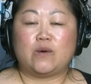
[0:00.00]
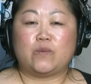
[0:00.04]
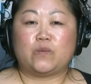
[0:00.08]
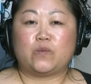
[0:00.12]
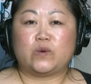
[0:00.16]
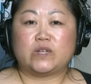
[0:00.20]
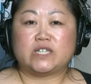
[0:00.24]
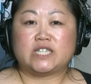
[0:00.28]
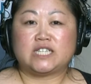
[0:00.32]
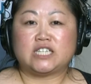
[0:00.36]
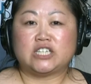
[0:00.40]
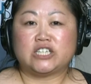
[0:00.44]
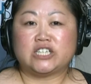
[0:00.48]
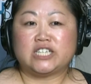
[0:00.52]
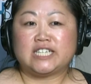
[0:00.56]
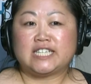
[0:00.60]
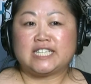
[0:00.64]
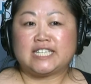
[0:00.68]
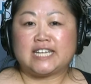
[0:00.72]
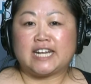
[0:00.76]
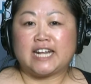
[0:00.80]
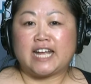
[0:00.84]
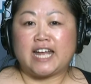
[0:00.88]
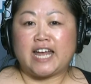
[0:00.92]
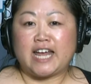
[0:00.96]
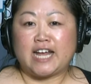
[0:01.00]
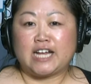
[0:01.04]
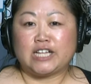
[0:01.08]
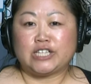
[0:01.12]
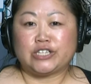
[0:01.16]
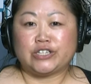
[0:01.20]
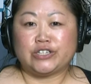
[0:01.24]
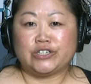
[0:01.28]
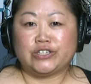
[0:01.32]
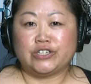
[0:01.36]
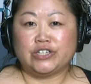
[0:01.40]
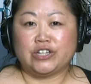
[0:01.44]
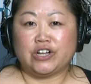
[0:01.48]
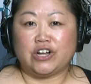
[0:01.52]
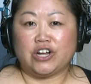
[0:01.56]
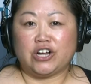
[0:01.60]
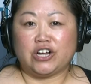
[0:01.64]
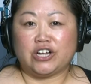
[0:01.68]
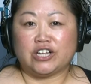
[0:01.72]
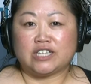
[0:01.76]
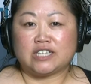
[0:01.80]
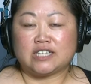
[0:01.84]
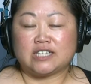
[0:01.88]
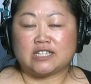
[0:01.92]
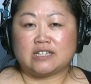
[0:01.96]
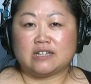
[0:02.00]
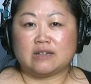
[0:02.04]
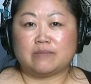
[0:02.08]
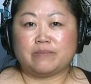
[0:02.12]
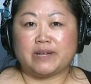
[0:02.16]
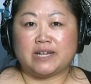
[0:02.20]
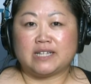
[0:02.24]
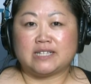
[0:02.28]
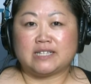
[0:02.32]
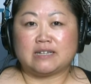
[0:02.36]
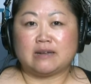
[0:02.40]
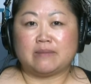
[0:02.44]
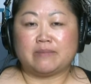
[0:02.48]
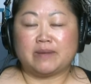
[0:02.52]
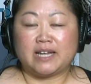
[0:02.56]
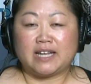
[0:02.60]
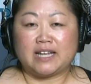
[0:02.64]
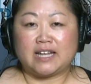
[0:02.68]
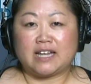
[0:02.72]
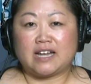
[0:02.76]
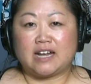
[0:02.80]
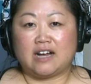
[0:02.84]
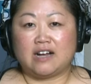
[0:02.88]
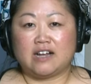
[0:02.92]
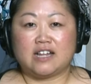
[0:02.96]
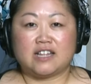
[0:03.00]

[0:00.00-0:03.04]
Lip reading: We still need to get a handle on the pandemic.